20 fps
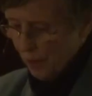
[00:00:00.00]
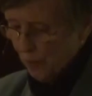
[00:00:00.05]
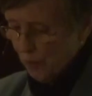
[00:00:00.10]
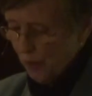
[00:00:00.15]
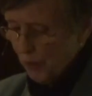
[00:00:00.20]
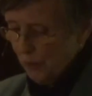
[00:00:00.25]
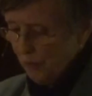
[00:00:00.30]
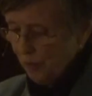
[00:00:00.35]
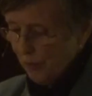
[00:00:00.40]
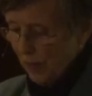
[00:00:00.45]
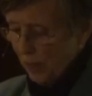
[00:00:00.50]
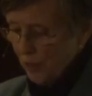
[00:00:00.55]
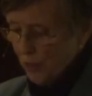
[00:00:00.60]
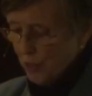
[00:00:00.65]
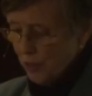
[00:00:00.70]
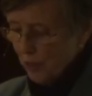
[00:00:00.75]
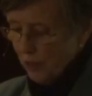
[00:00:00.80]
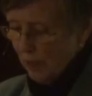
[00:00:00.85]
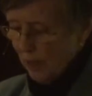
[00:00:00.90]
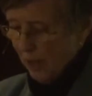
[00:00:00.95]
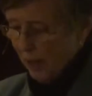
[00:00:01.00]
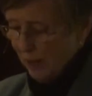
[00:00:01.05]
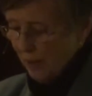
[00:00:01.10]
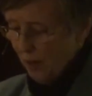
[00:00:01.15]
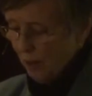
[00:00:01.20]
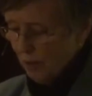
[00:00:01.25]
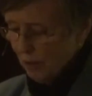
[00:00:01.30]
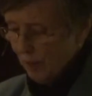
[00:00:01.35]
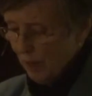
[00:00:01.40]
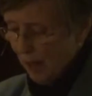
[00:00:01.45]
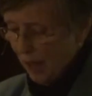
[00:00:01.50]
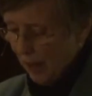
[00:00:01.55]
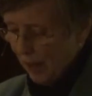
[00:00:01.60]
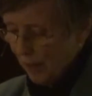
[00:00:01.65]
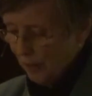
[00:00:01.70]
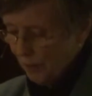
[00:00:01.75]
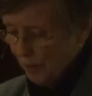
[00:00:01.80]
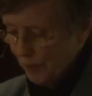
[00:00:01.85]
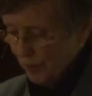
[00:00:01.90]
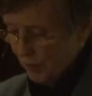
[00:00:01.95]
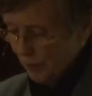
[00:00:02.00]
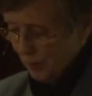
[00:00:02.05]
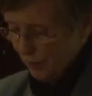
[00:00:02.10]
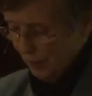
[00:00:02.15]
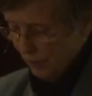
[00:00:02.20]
of reflection on our lives,